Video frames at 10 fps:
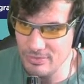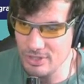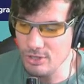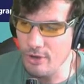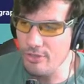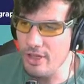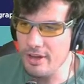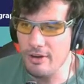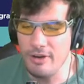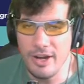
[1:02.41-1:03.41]
So I thought,
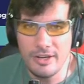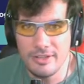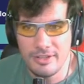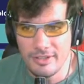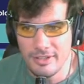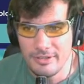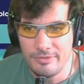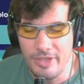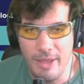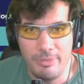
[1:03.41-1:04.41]
all right,
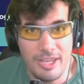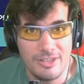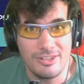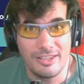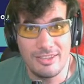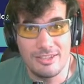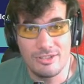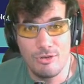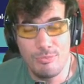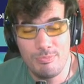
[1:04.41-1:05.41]
an application like this
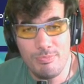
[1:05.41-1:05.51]
could